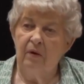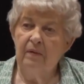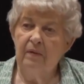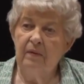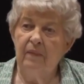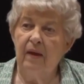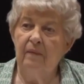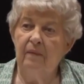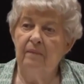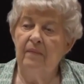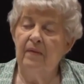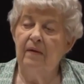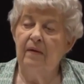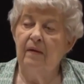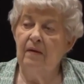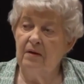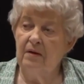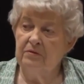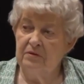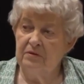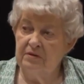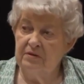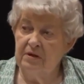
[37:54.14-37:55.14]
Well,
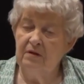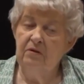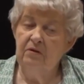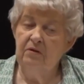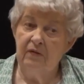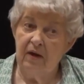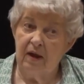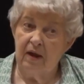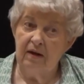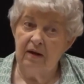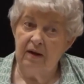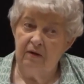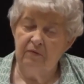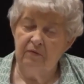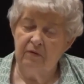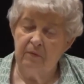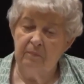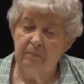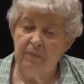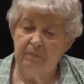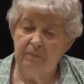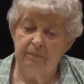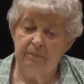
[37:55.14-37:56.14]
Hutch said, "You've got to
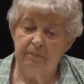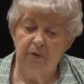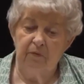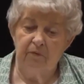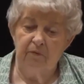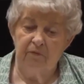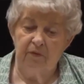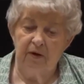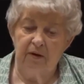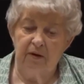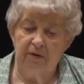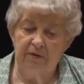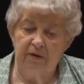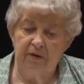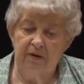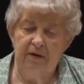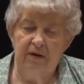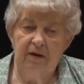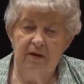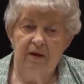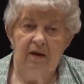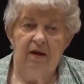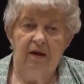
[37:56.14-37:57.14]
have your profile
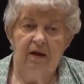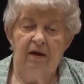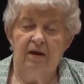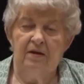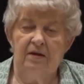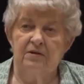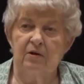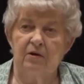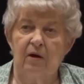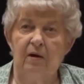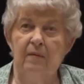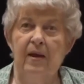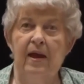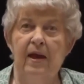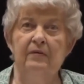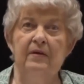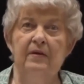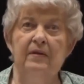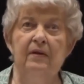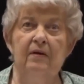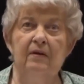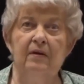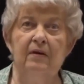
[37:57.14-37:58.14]
done." So I'm
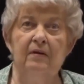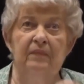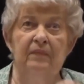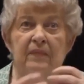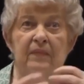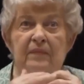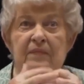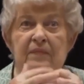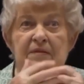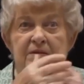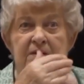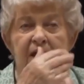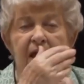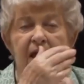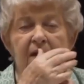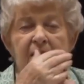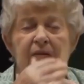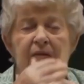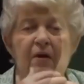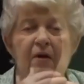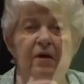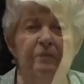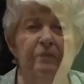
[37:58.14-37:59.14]
having there,
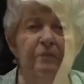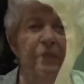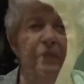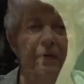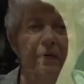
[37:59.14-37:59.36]
standing there,